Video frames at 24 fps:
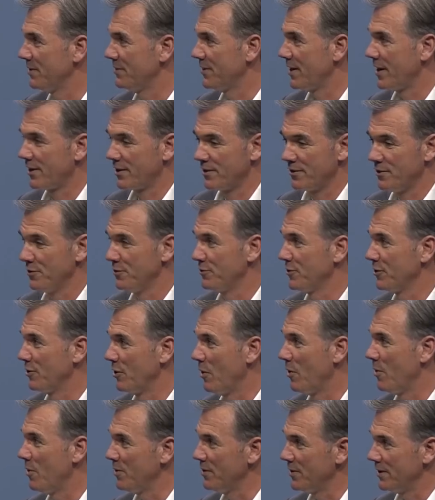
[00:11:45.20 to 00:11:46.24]
soccer, there's a
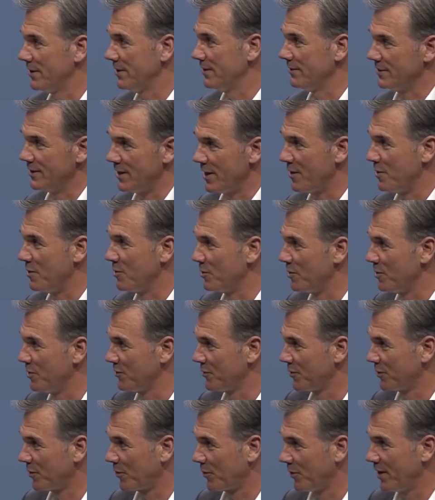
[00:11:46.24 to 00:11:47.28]
goal, and not all goals
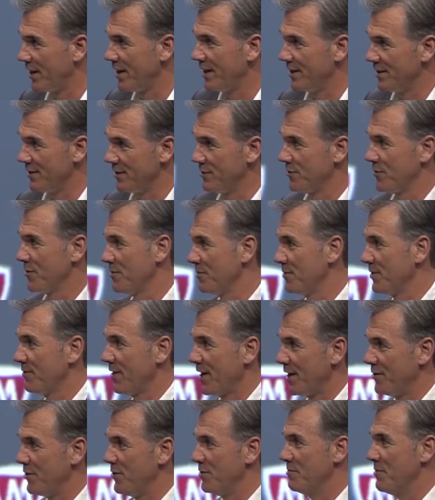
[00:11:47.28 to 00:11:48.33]
are created in terms of
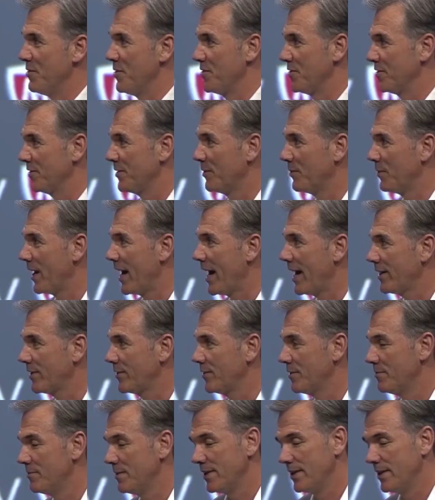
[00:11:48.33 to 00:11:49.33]
how you emotionally react to them,